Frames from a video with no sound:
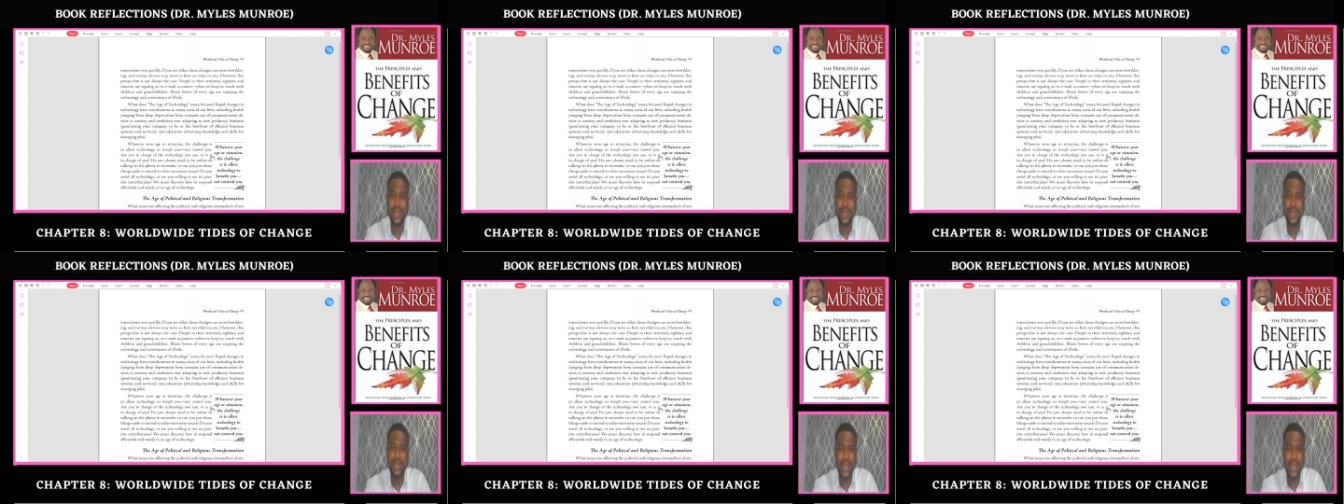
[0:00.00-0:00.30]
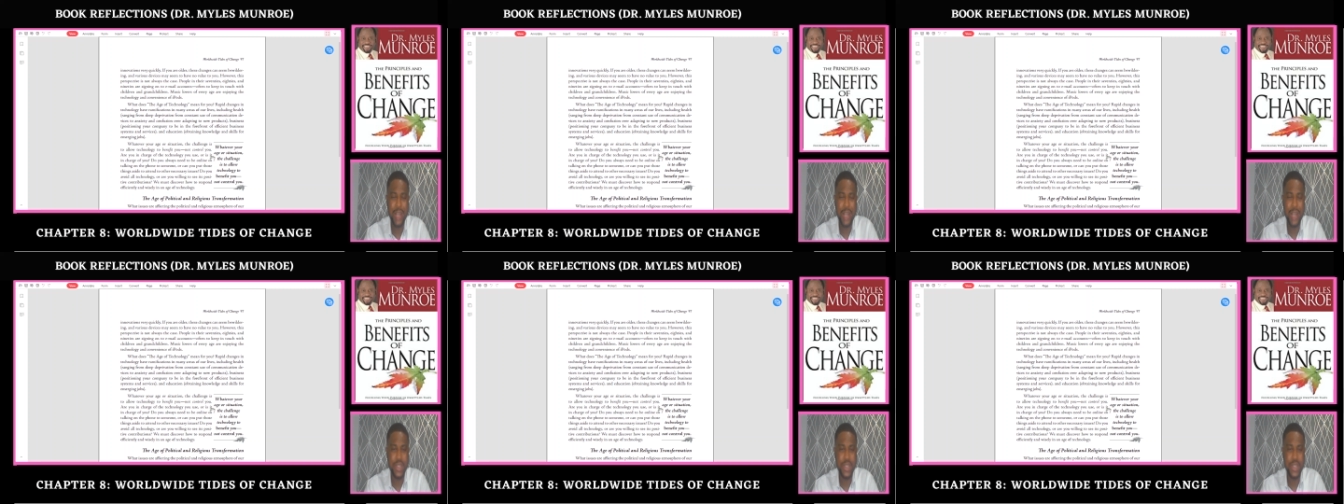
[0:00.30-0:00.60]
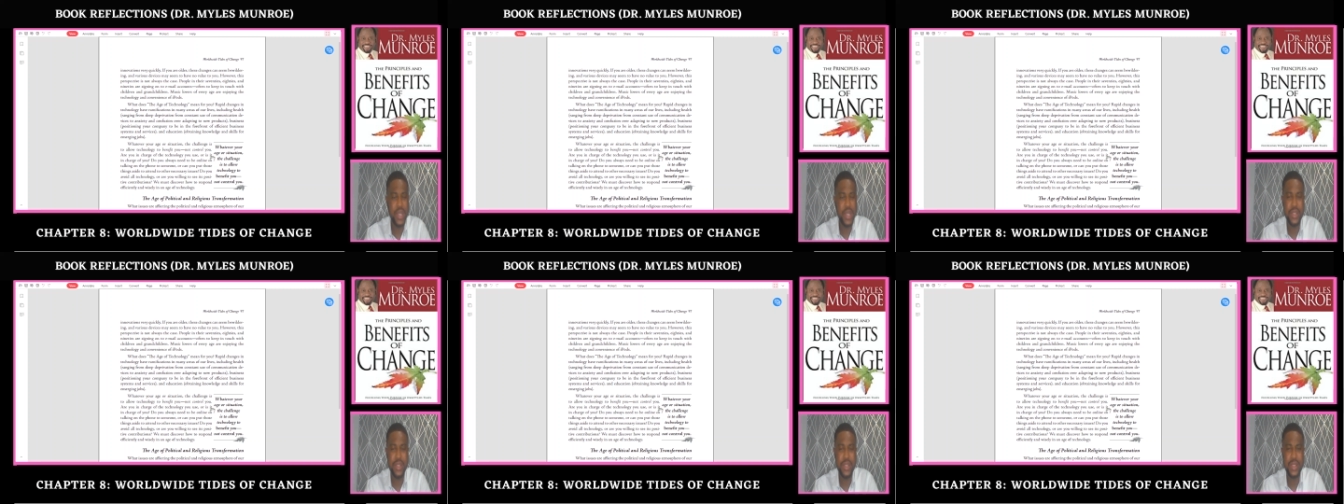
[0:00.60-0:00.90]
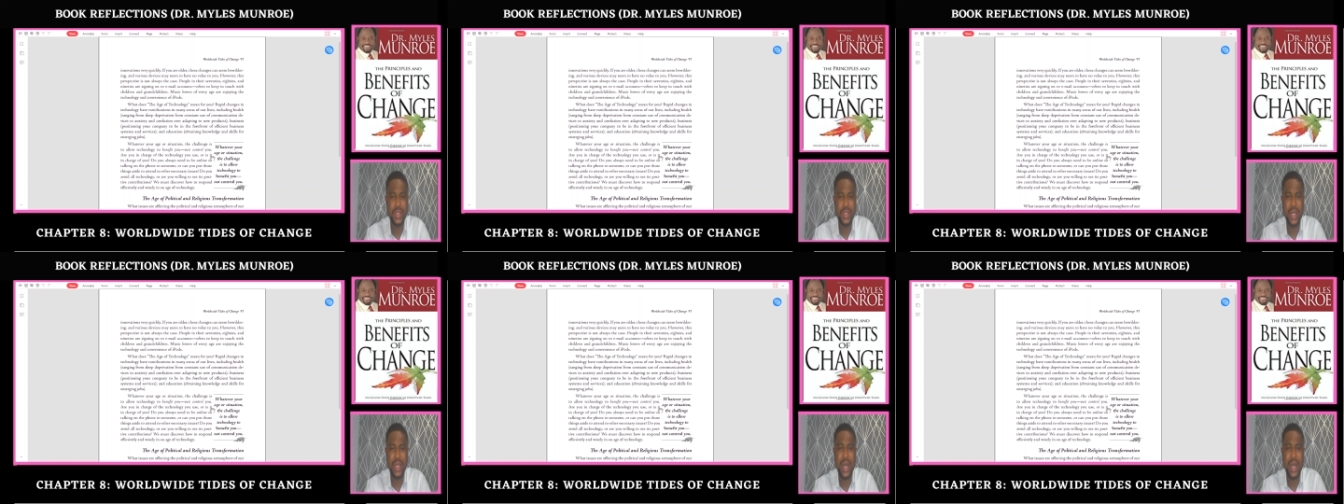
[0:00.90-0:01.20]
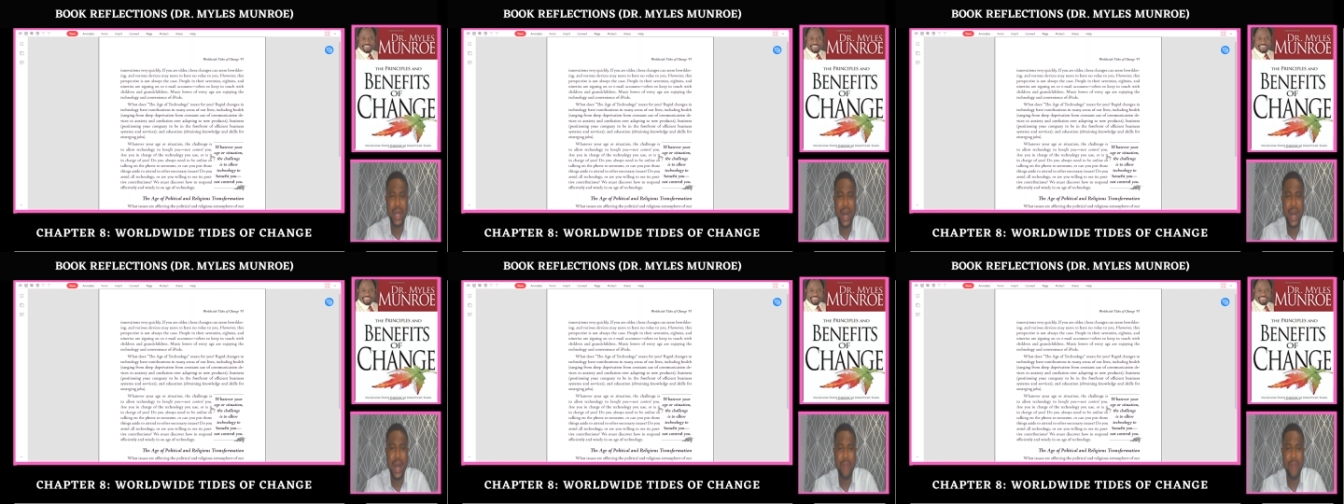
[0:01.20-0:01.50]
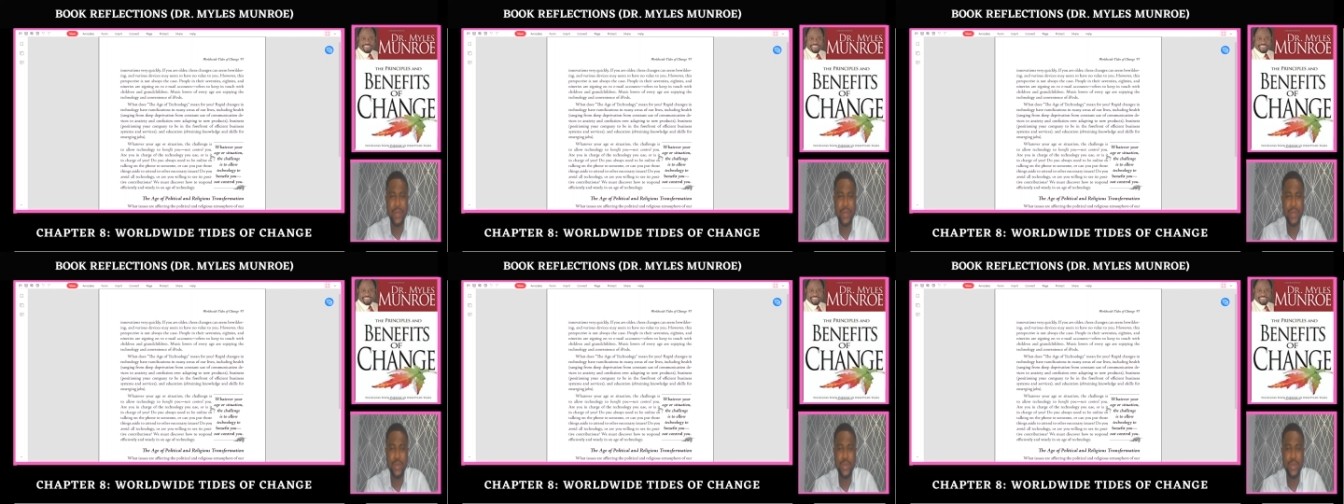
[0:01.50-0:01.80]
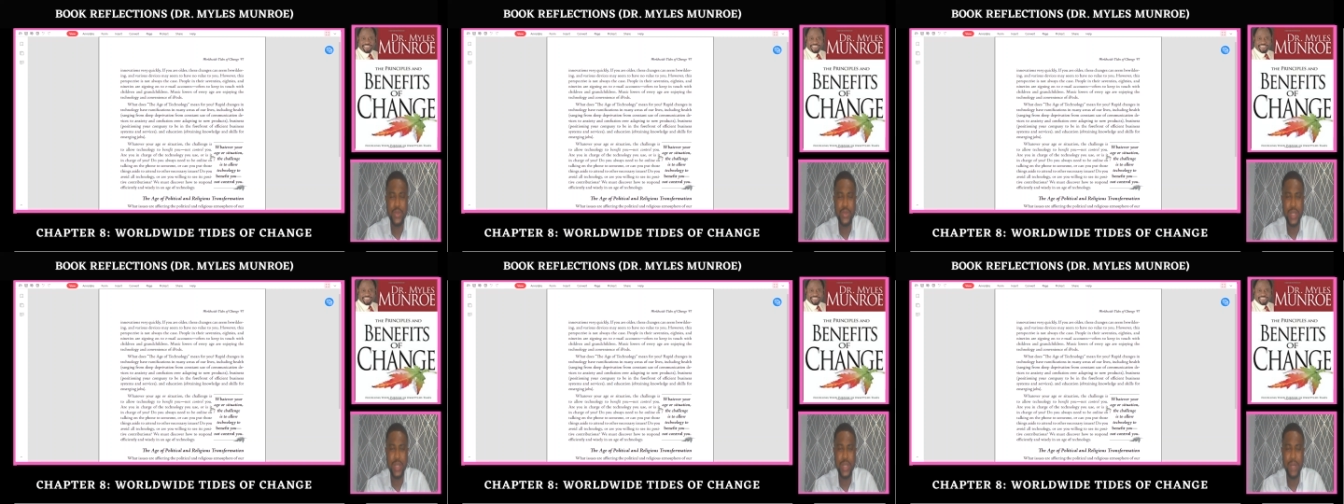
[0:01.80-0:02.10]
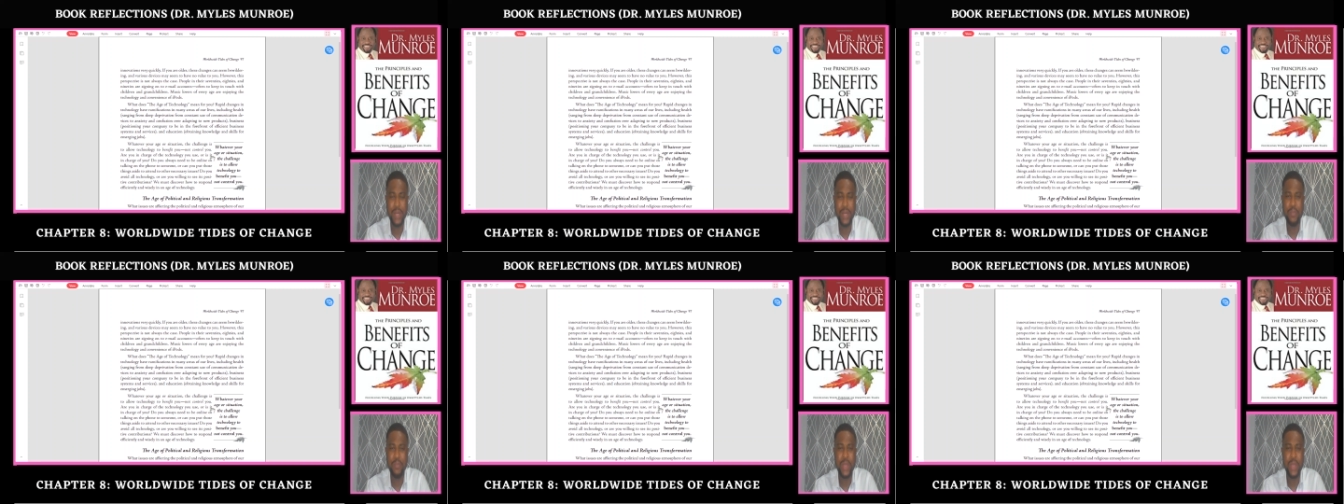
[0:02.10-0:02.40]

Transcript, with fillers: there are changes that are happening to them.